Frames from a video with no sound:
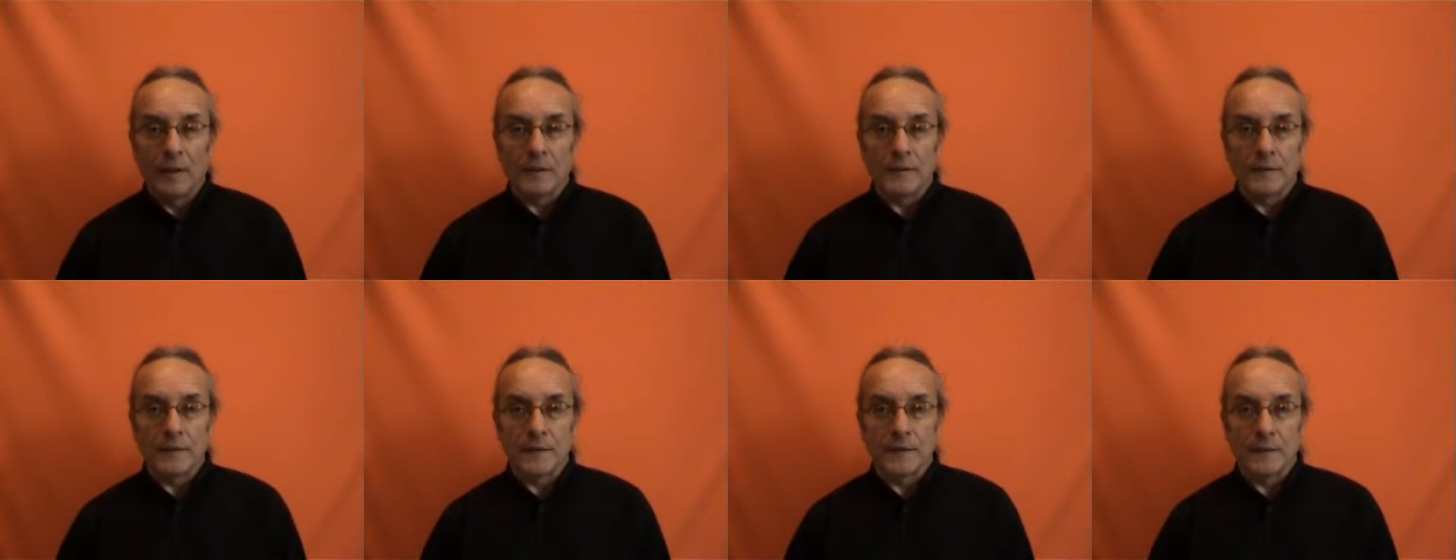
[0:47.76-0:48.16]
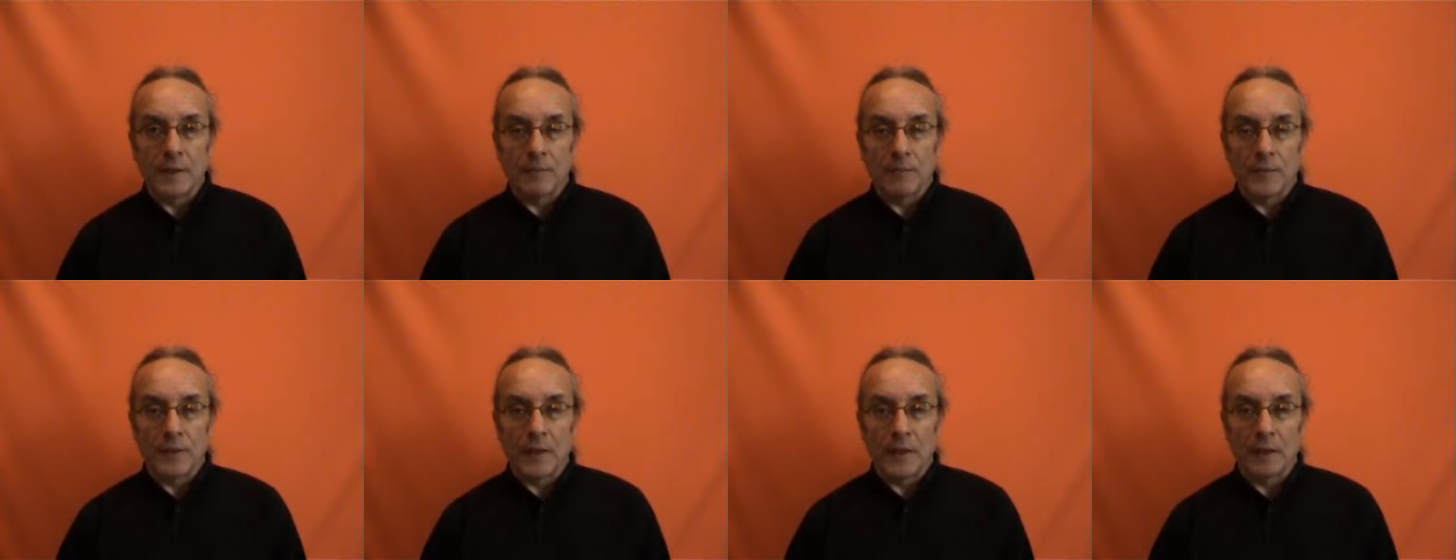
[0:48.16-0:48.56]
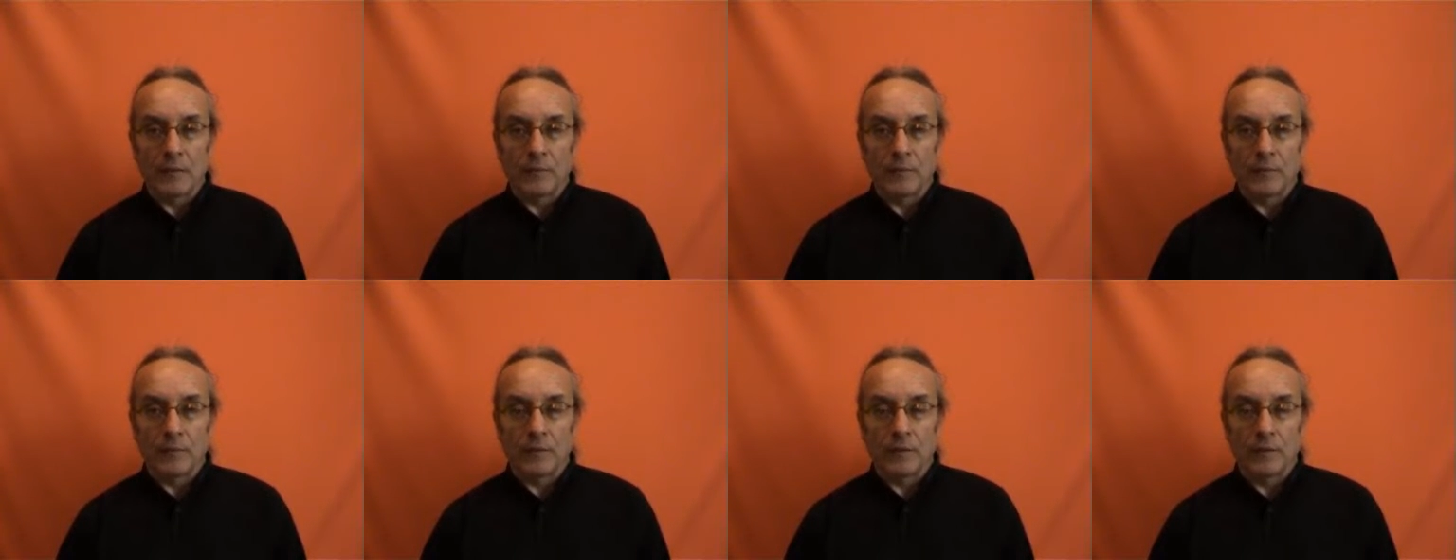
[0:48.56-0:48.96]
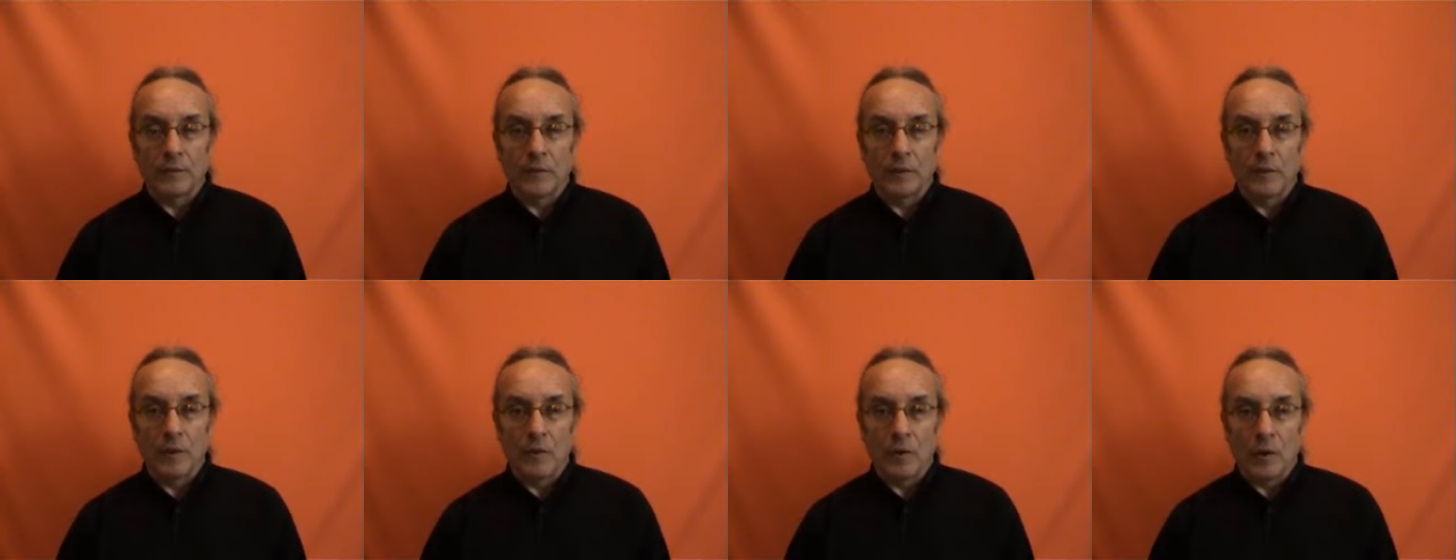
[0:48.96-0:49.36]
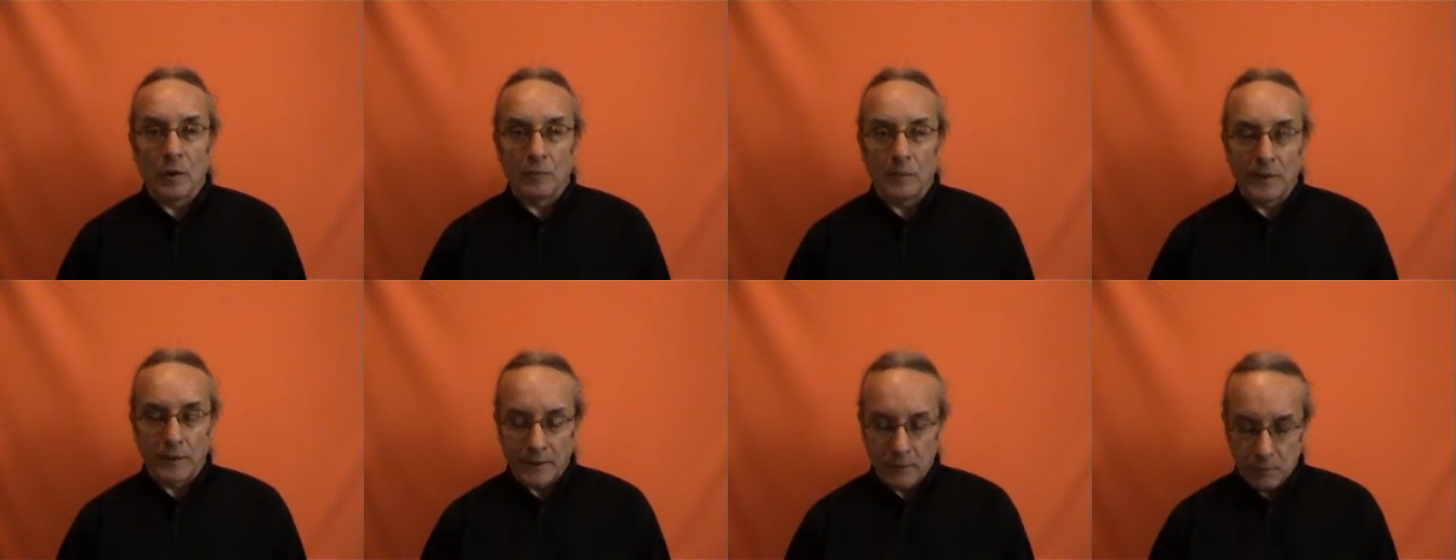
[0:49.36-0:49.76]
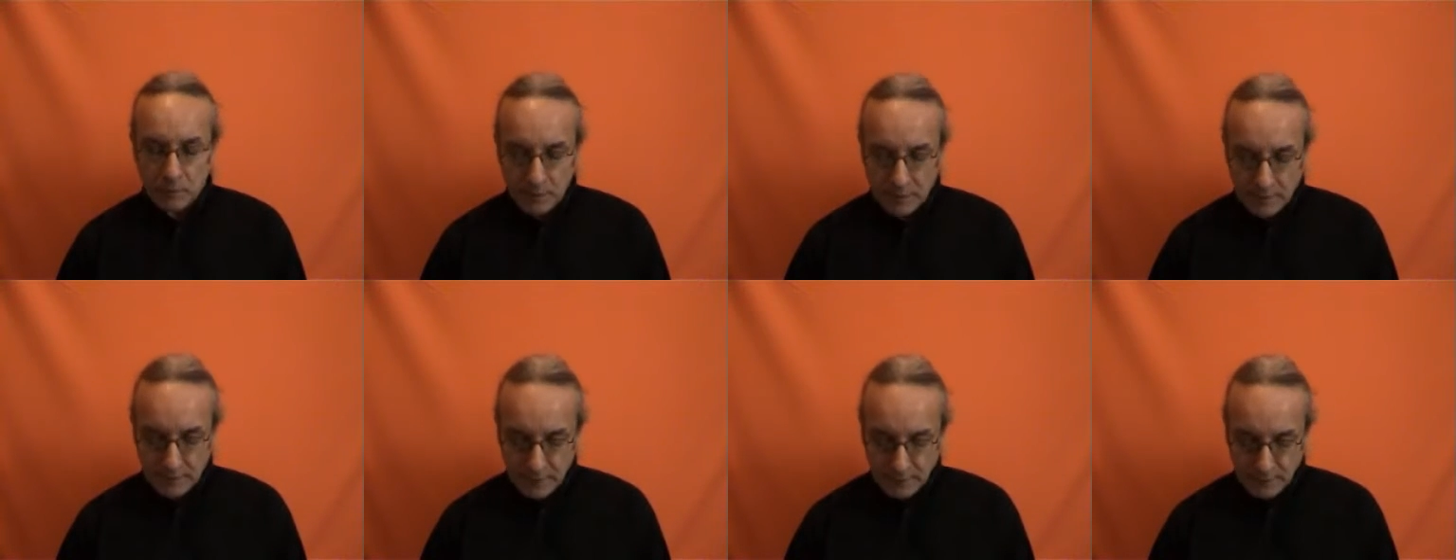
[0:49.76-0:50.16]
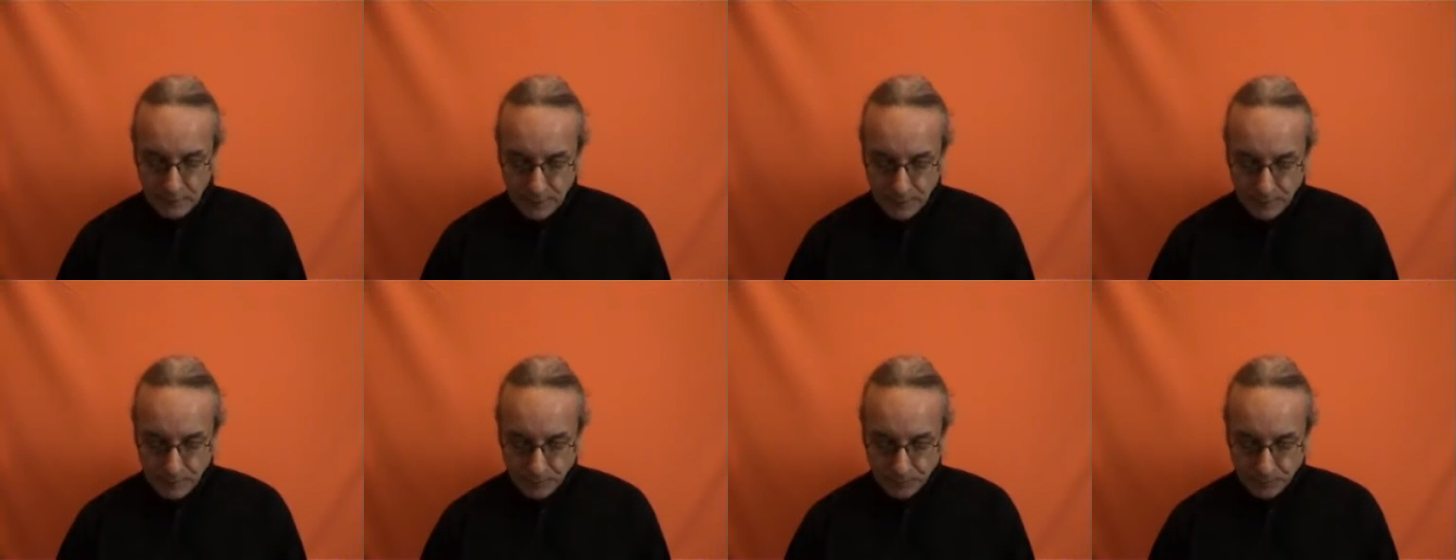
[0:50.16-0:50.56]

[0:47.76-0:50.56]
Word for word: as is sometimes commonly believed